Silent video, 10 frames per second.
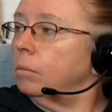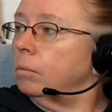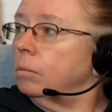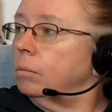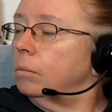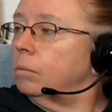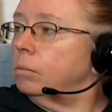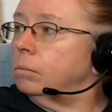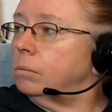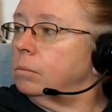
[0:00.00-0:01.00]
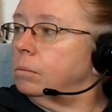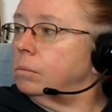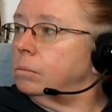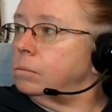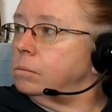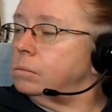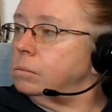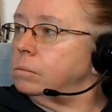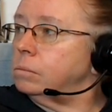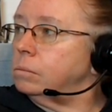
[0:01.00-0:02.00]

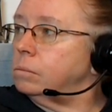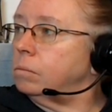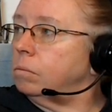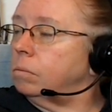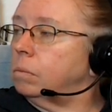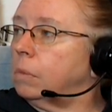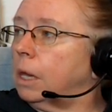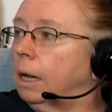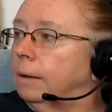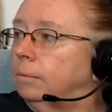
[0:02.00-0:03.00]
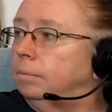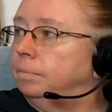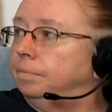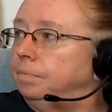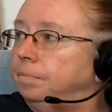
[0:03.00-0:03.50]
This person isn't speaking.